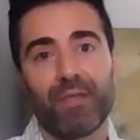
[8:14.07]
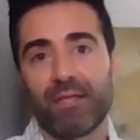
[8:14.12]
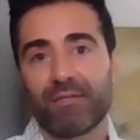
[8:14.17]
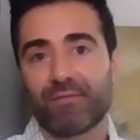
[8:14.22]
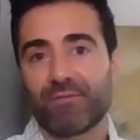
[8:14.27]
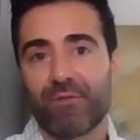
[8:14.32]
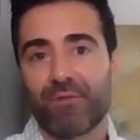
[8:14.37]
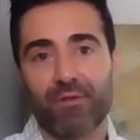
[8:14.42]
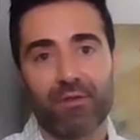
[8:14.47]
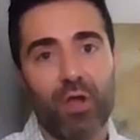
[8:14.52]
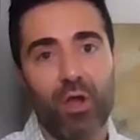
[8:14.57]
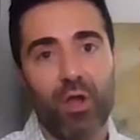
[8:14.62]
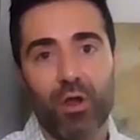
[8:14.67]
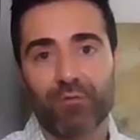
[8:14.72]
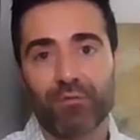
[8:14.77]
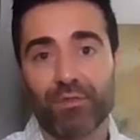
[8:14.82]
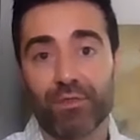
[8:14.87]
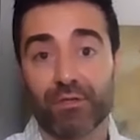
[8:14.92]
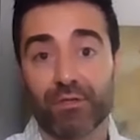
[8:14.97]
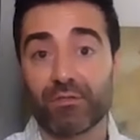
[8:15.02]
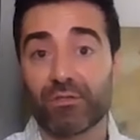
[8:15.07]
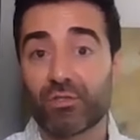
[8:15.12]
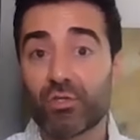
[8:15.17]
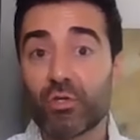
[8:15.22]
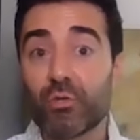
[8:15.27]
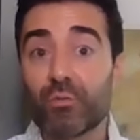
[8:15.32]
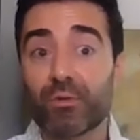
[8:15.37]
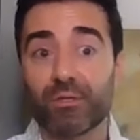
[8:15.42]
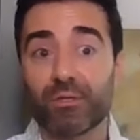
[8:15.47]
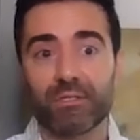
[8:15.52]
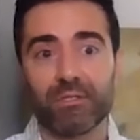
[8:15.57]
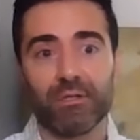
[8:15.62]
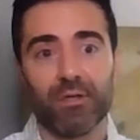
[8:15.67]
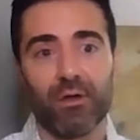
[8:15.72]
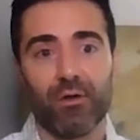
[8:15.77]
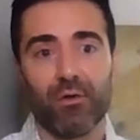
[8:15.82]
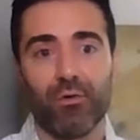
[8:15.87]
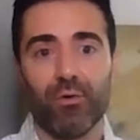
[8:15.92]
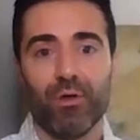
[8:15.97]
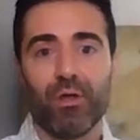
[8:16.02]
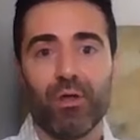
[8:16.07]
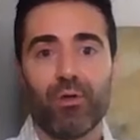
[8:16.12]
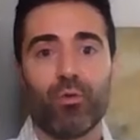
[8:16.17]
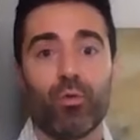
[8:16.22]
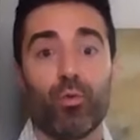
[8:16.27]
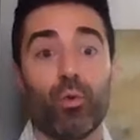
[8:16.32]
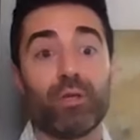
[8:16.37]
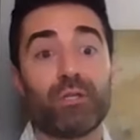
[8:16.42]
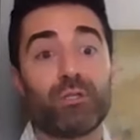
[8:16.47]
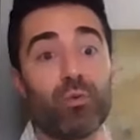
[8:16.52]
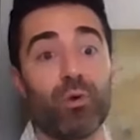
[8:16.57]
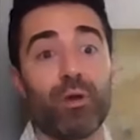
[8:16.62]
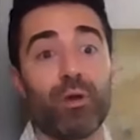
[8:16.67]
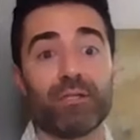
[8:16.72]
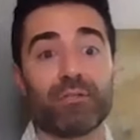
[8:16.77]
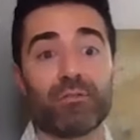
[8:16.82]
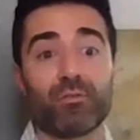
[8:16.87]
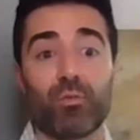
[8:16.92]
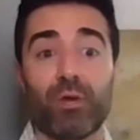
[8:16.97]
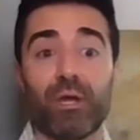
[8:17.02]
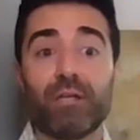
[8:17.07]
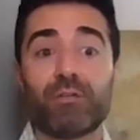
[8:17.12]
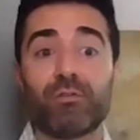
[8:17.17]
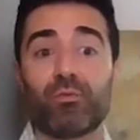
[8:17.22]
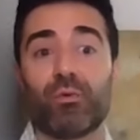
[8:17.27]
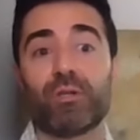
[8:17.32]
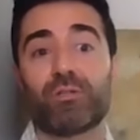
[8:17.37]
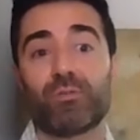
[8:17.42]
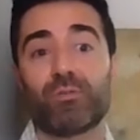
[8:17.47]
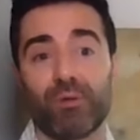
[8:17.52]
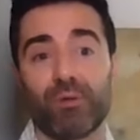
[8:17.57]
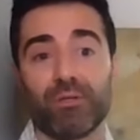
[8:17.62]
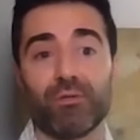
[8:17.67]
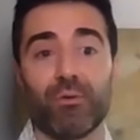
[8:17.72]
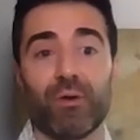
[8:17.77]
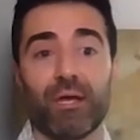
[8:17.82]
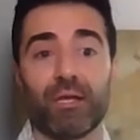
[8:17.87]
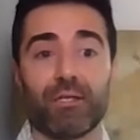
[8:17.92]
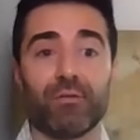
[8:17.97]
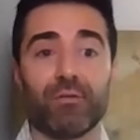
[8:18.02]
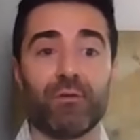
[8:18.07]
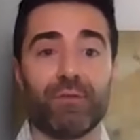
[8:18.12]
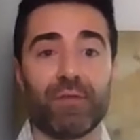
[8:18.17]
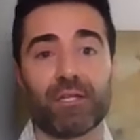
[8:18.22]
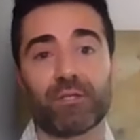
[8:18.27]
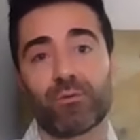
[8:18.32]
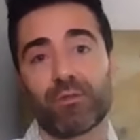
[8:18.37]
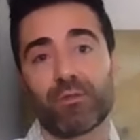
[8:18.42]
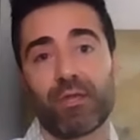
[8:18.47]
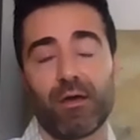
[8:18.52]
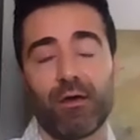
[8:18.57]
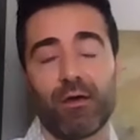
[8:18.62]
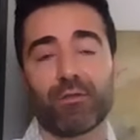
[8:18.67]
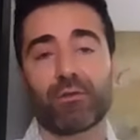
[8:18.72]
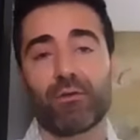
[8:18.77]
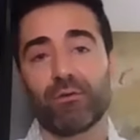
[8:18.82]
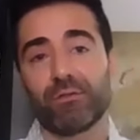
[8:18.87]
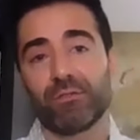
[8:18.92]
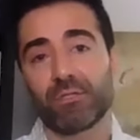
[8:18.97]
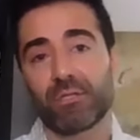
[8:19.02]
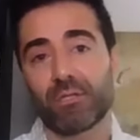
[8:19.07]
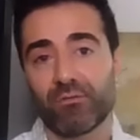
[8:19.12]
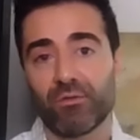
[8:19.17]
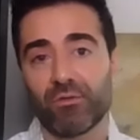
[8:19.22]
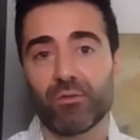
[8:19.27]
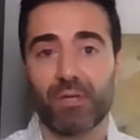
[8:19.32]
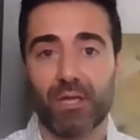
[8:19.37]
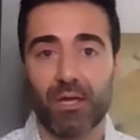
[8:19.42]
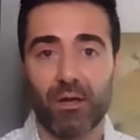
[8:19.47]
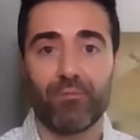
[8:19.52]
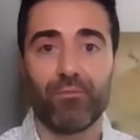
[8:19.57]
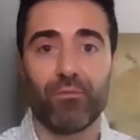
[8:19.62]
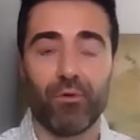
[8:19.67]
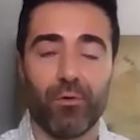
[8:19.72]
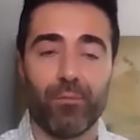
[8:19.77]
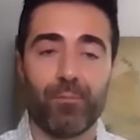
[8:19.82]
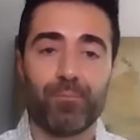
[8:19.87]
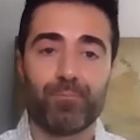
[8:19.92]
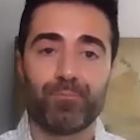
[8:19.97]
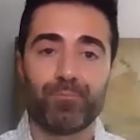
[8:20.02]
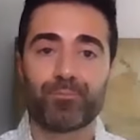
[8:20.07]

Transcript: It's very hard for the consumer to know which one is which, which one do I do, and that's where the health coaching can really be helpful.